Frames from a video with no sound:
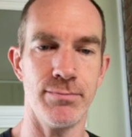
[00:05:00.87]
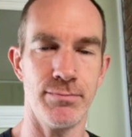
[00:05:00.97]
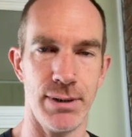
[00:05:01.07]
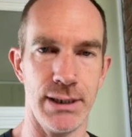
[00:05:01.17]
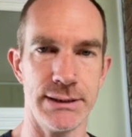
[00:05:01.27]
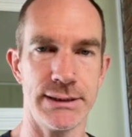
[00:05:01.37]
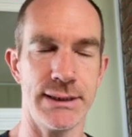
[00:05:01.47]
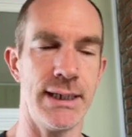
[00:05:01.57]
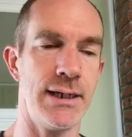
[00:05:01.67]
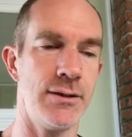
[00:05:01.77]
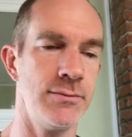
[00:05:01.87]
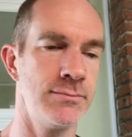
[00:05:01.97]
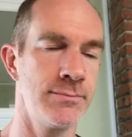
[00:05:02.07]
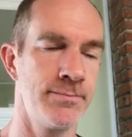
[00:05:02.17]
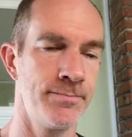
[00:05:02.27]
bus now,
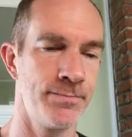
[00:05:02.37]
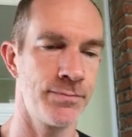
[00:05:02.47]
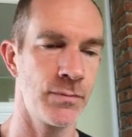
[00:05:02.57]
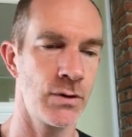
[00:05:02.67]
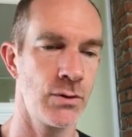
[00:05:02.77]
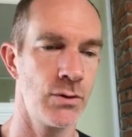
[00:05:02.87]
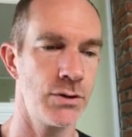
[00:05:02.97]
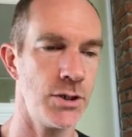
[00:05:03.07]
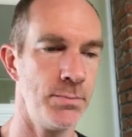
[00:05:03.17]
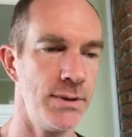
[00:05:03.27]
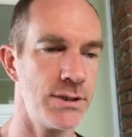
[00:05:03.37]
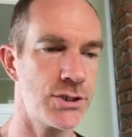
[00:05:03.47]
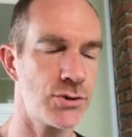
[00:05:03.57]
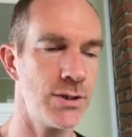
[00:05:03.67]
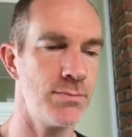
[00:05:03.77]
jump into the
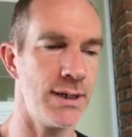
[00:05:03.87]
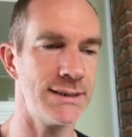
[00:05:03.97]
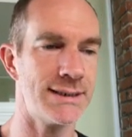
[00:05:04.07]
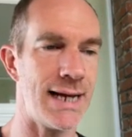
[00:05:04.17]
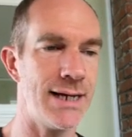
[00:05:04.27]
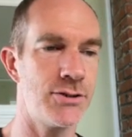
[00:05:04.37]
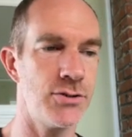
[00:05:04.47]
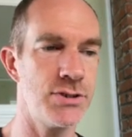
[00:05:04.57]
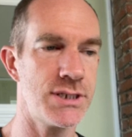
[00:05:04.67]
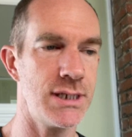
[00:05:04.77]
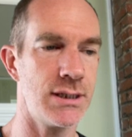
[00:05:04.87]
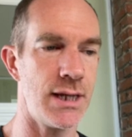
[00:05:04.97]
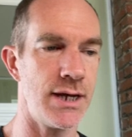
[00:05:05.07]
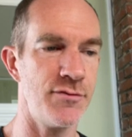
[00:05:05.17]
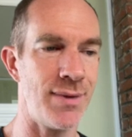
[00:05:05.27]
stream bus, I do see a
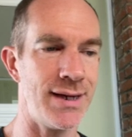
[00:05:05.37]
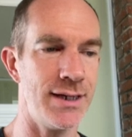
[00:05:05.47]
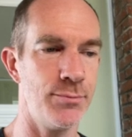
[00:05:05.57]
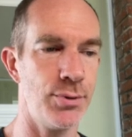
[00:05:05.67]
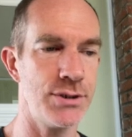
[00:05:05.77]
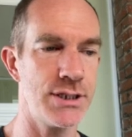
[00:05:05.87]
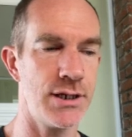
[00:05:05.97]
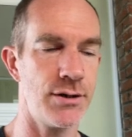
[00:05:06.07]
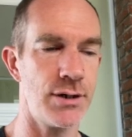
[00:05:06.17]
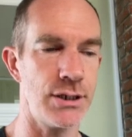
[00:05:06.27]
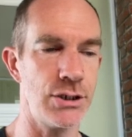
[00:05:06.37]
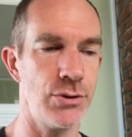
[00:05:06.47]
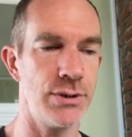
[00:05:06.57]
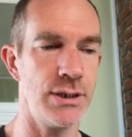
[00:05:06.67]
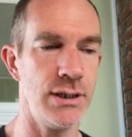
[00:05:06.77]
lot of my inputs here at
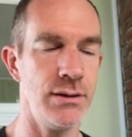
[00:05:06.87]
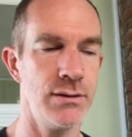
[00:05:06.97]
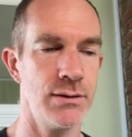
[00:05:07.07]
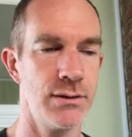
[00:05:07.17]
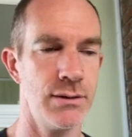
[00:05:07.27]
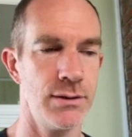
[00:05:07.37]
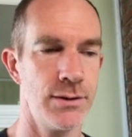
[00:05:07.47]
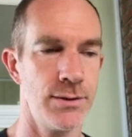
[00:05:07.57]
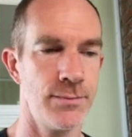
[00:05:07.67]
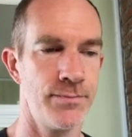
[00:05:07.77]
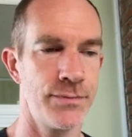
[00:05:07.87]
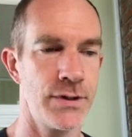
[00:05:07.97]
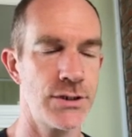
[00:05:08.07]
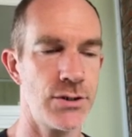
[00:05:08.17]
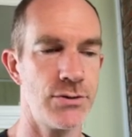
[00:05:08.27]
Unity.
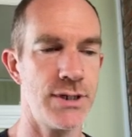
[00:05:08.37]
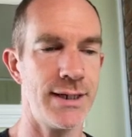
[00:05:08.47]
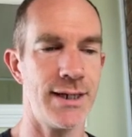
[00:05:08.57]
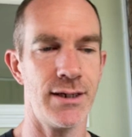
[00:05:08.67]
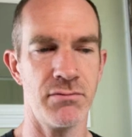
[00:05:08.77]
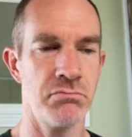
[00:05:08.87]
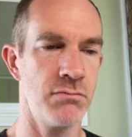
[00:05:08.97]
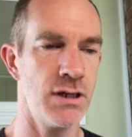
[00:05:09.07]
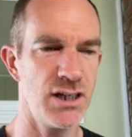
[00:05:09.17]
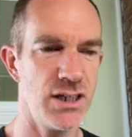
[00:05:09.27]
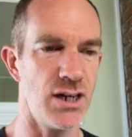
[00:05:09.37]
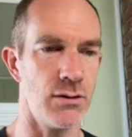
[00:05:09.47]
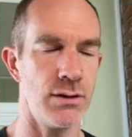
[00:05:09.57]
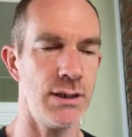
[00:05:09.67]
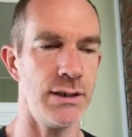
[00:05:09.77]
So they're taking, you
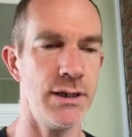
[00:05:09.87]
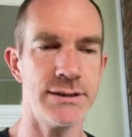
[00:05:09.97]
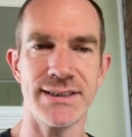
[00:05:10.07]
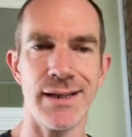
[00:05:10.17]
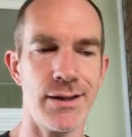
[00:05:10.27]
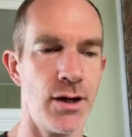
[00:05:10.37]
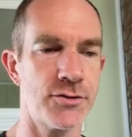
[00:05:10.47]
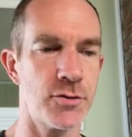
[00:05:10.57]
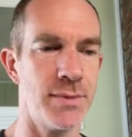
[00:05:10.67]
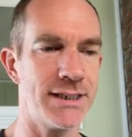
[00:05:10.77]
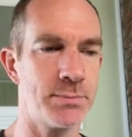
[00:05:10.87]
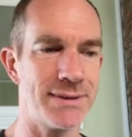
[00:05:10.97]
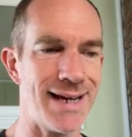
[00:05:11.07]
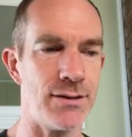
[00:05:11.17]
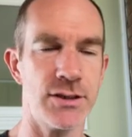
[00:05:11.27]
know, a, a slightly altered mix, but
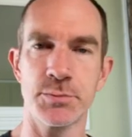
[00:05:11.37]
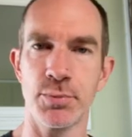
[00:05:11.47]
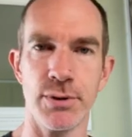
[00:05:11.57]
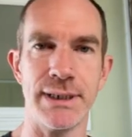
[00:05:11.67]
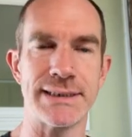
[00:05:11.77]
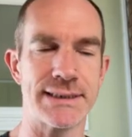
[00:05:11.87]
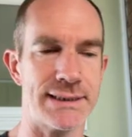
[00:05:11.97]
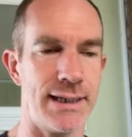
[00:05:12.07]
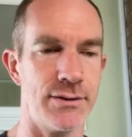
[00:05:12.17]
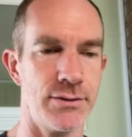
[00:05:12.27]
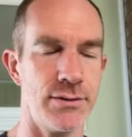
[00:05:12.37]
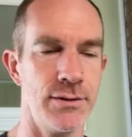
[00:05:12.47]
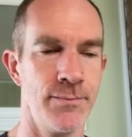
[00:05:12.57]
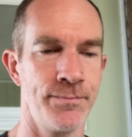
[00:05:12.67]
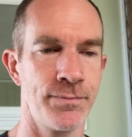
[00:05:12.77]
that looks pretty standard.